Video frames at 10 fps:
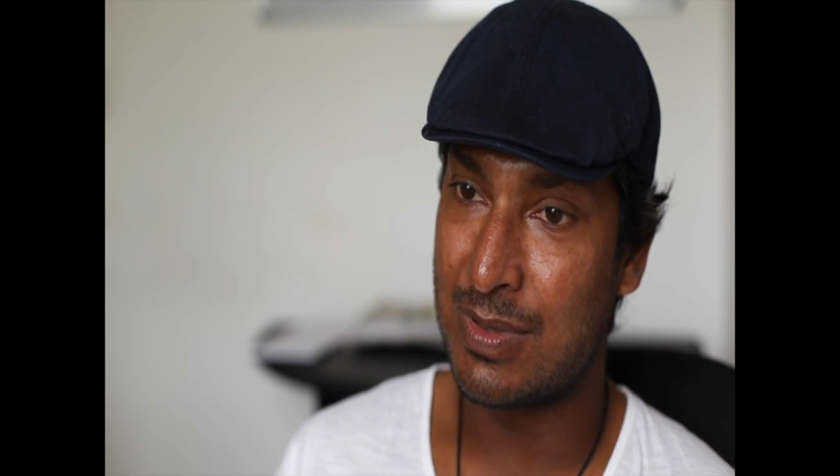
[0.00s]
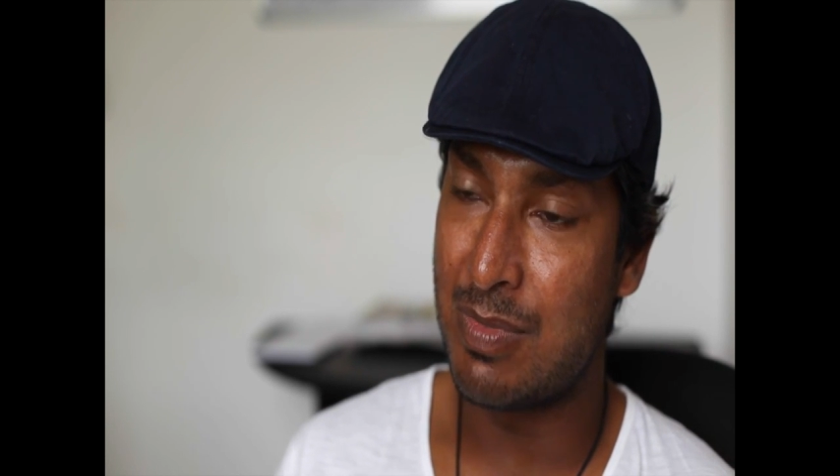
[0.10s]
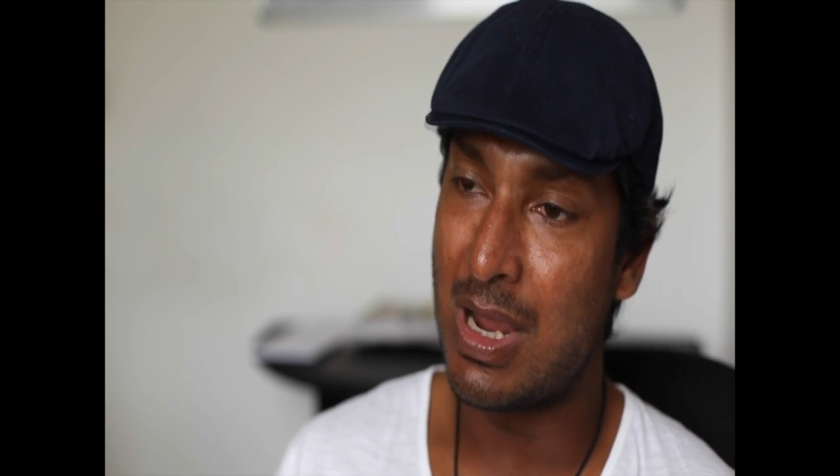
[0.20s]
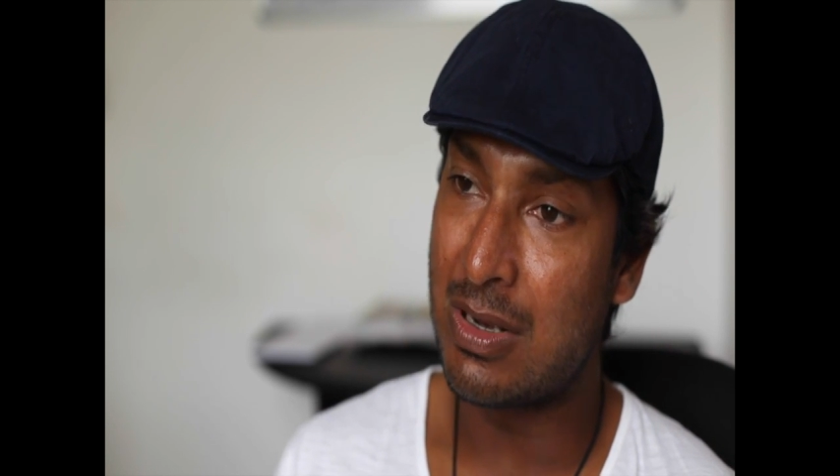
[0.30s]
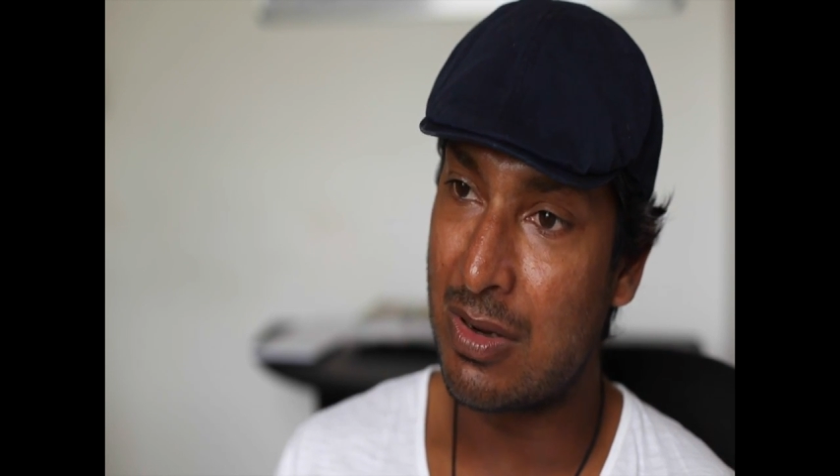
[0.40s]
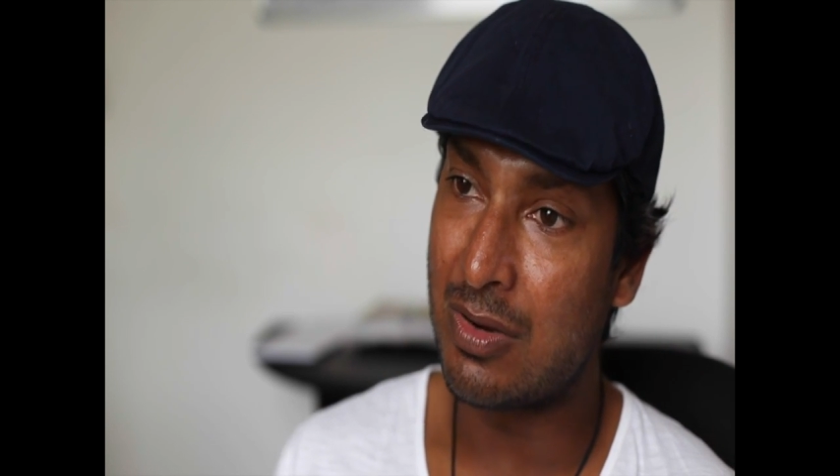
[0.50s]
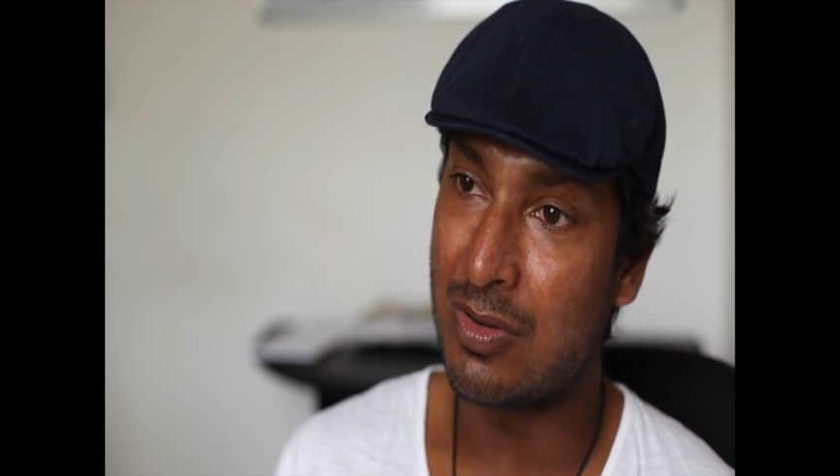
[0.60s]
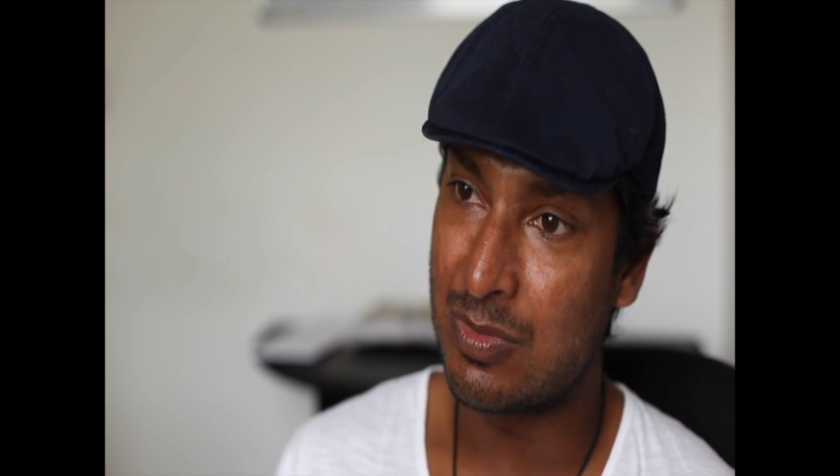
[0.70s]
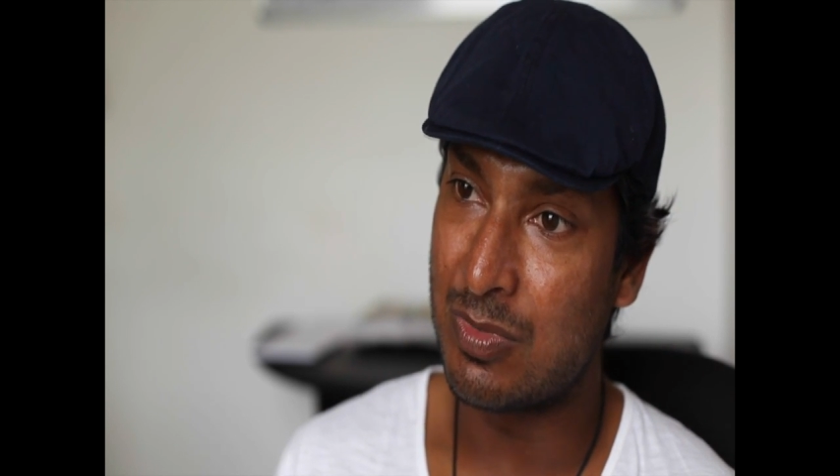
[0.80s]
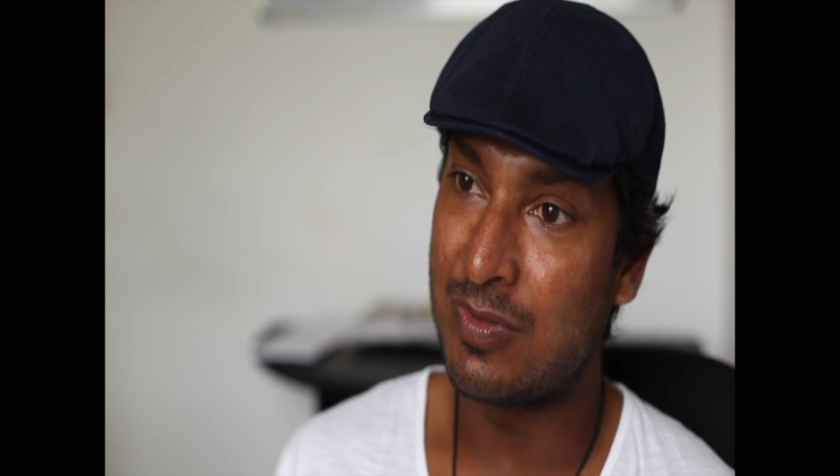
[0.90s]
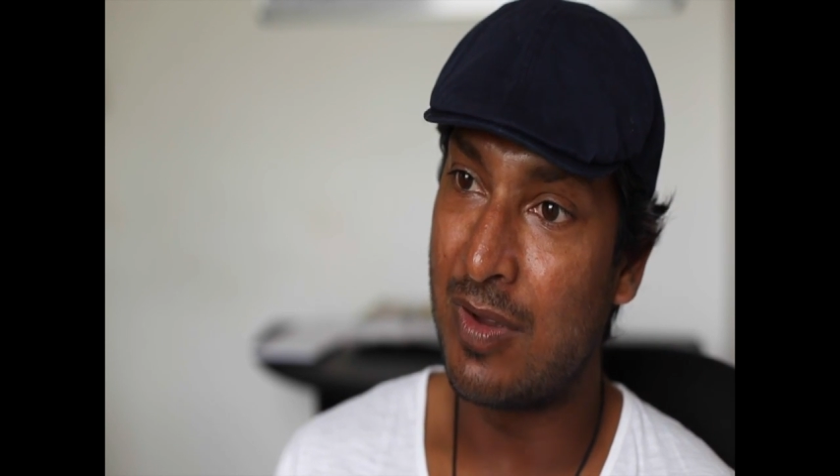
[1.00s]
microcosm of